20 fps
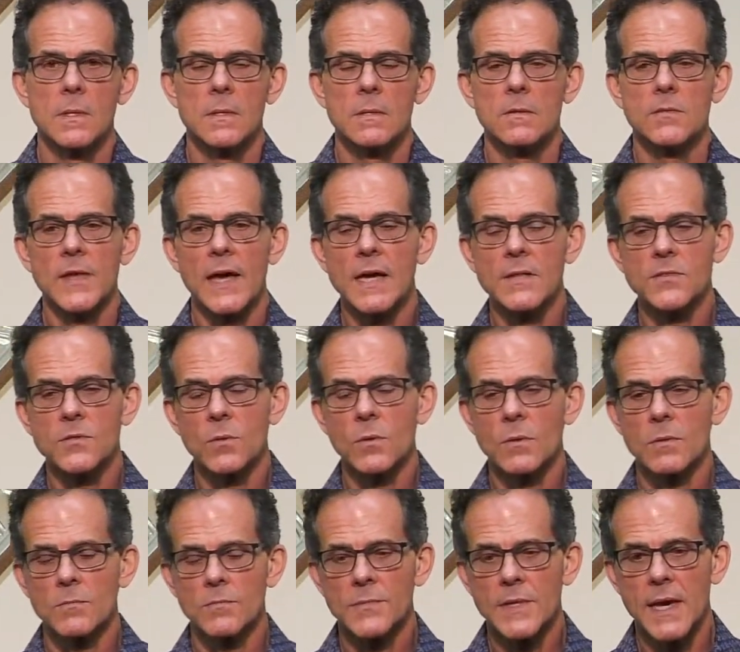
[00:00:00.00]
that
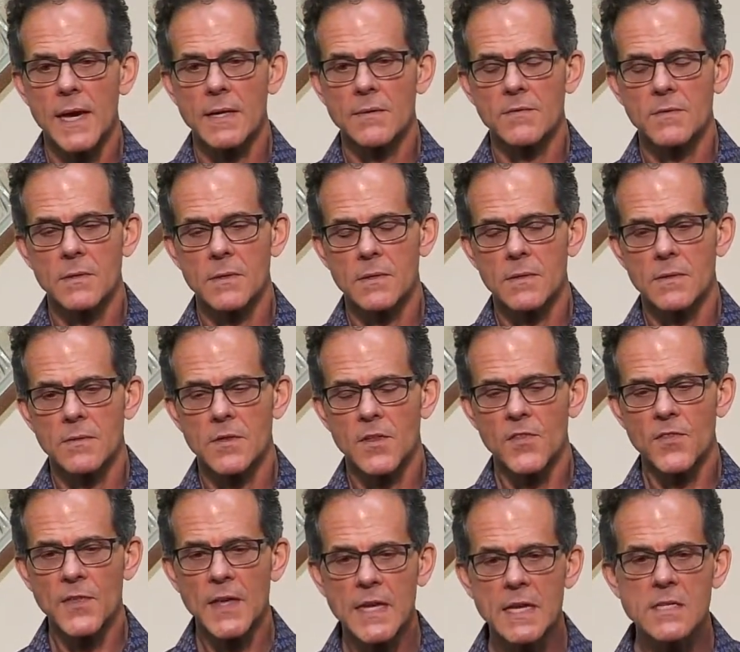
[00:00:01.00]
the
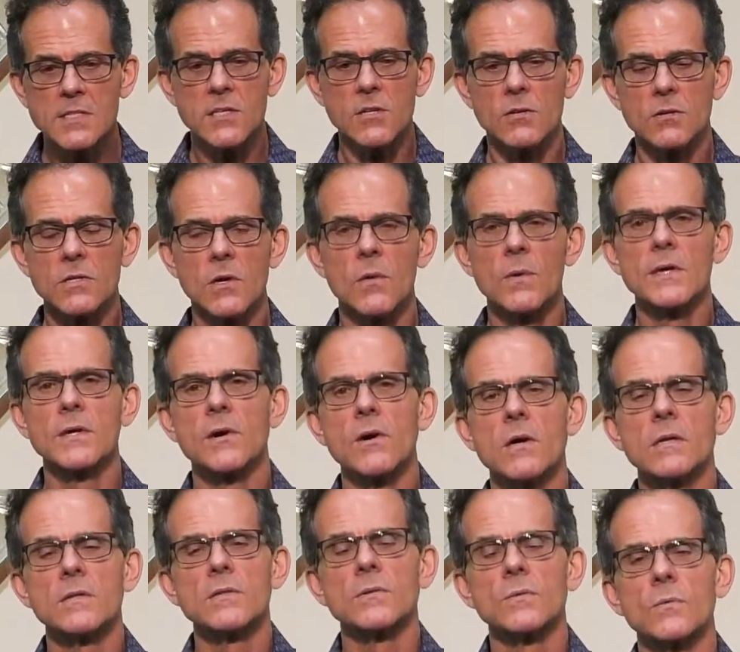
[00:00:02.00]
things that are going
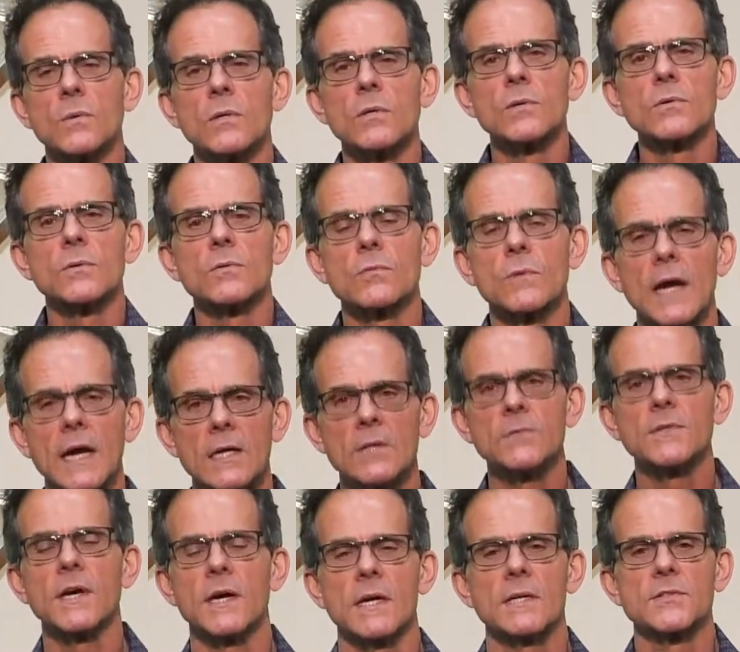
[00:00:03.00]
on in the world
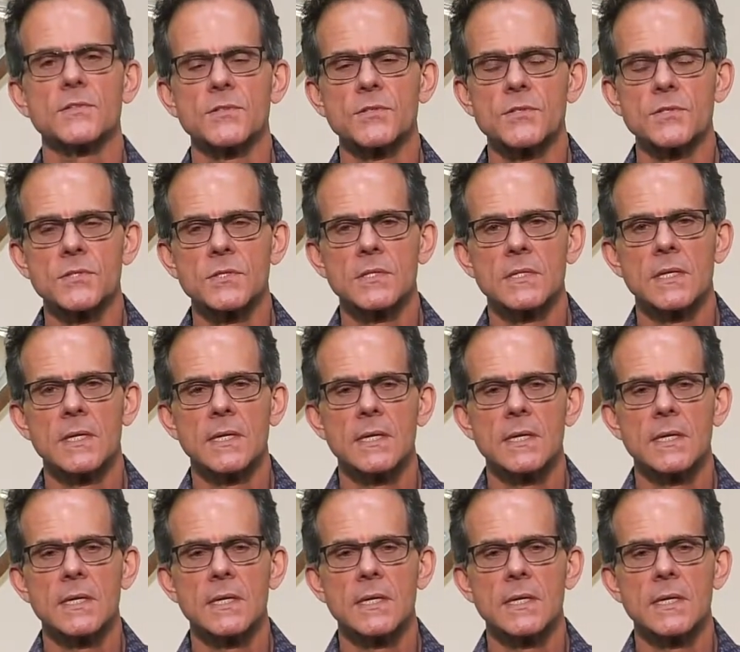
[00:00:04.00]
around us